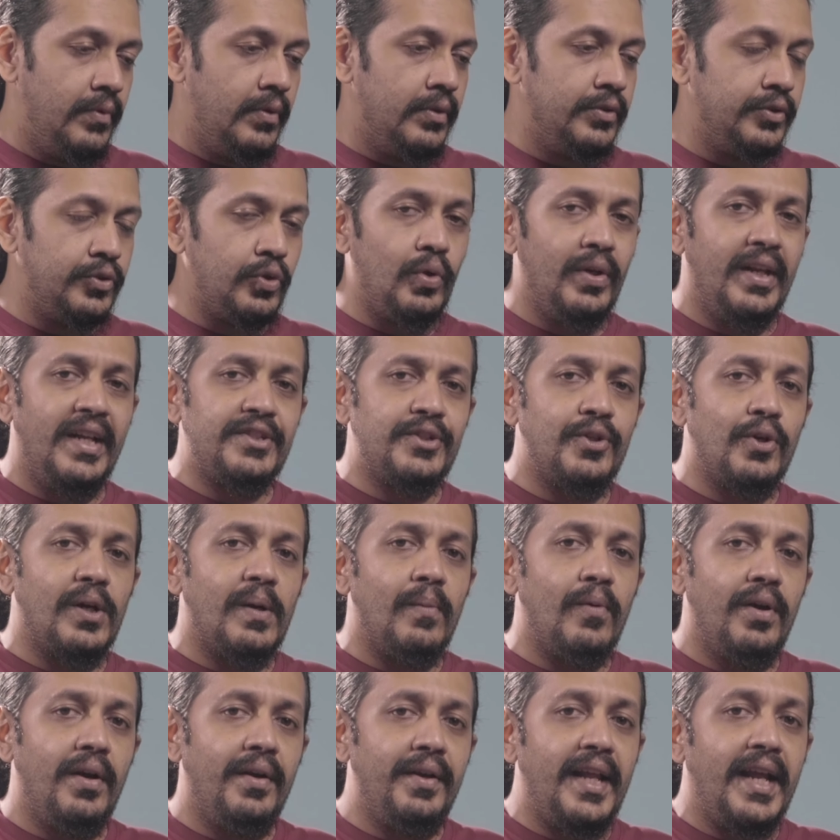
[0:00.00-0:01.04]
So let's talk
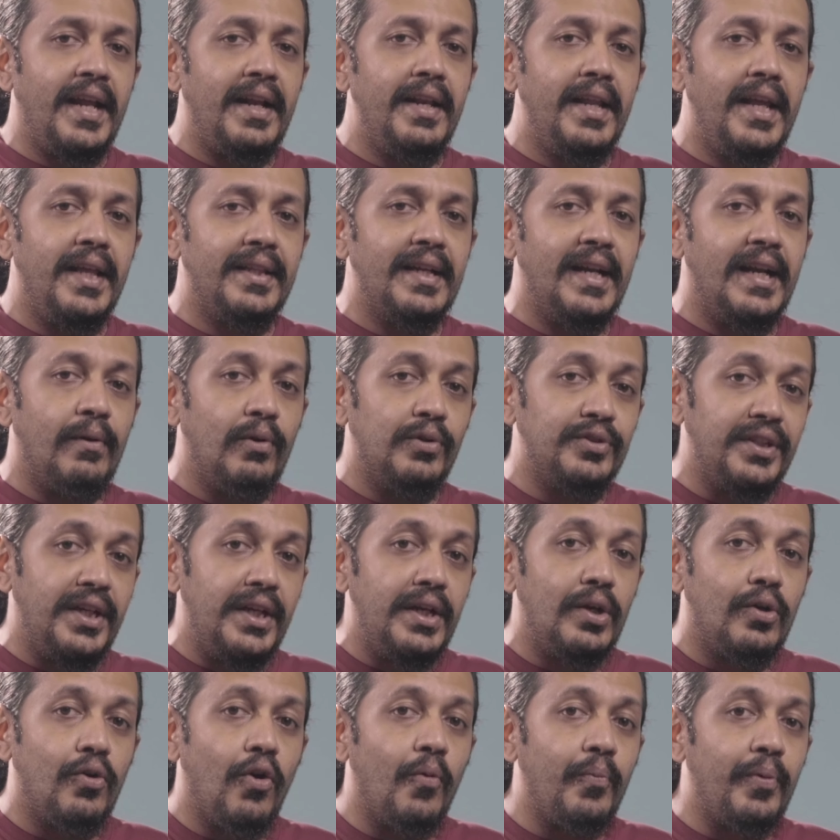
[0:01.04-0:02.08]
about a technique that I was
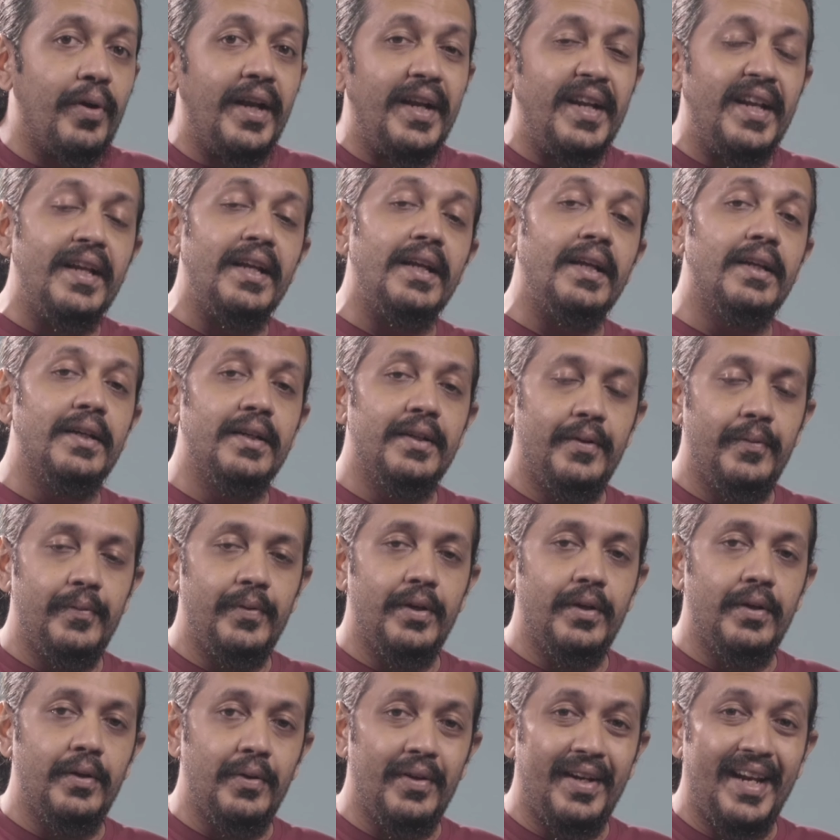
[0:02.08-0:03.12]
incorporating
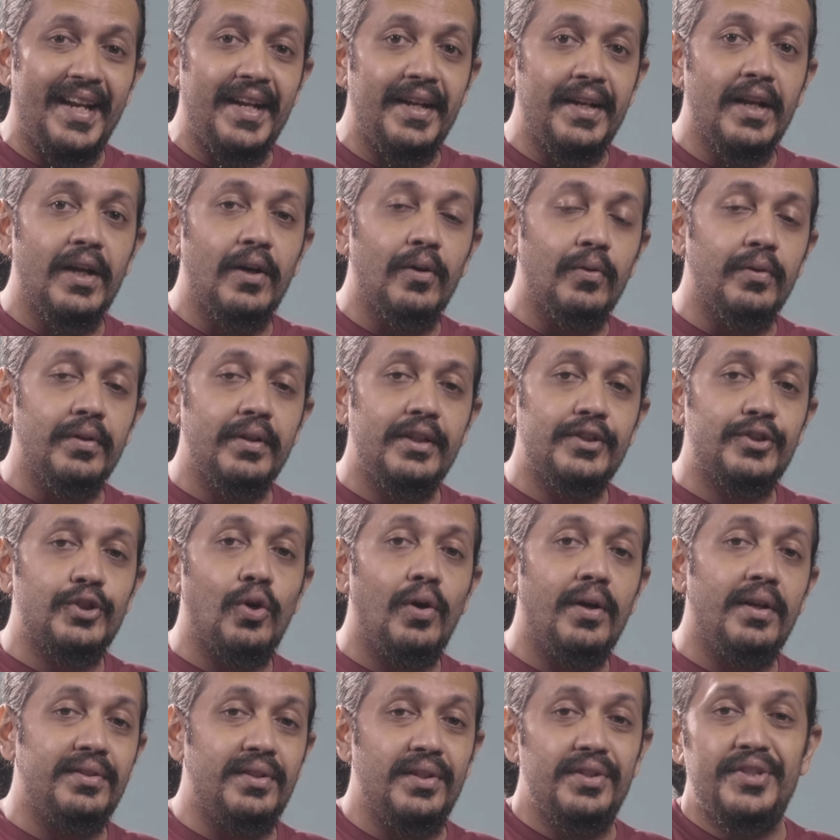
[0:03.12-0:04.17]
right now. It's
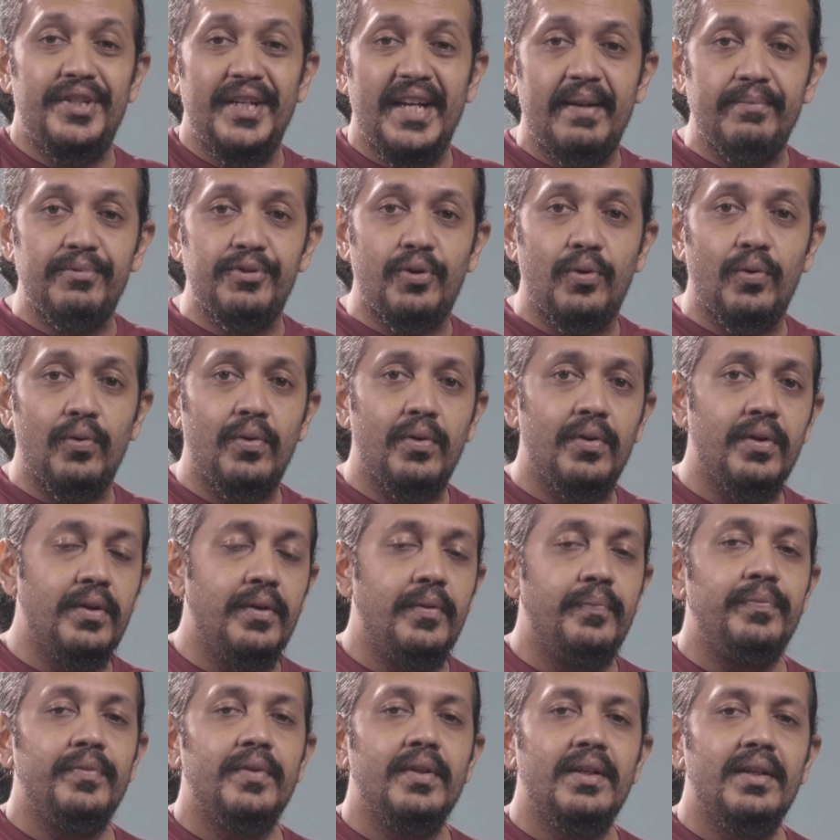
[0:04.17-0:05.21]
called as a jab stroke.
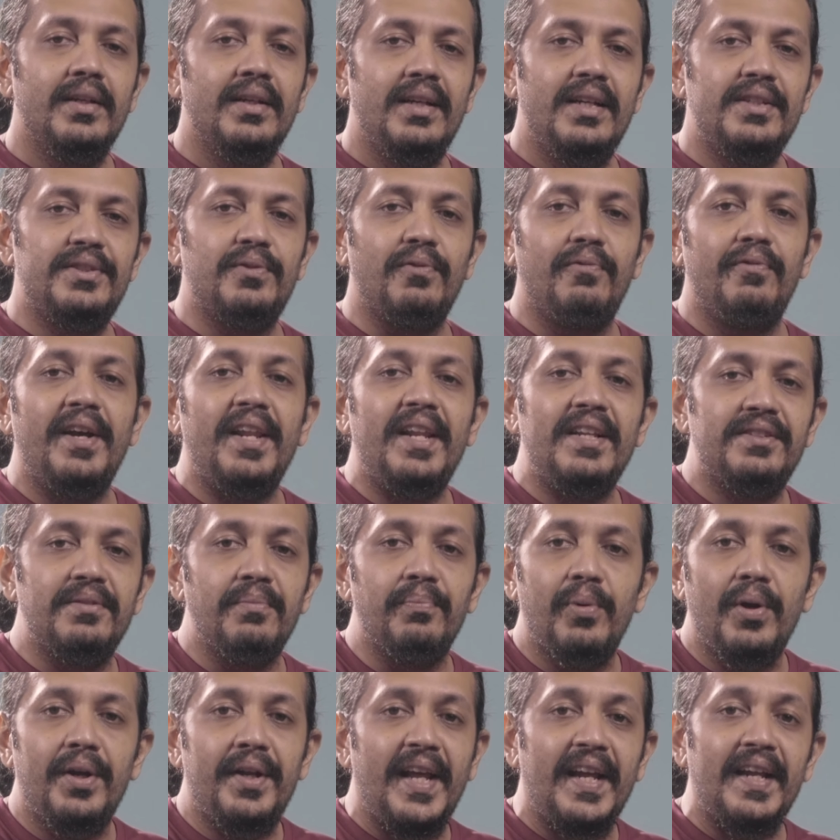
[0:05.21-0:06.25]
It's a very
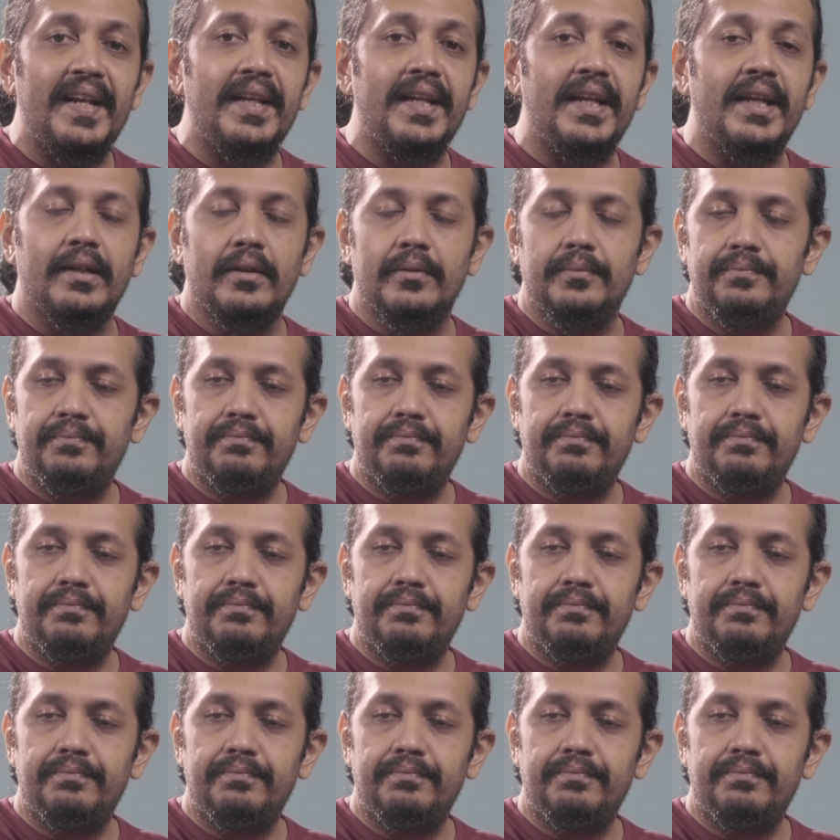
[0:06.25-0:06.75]
simple technique.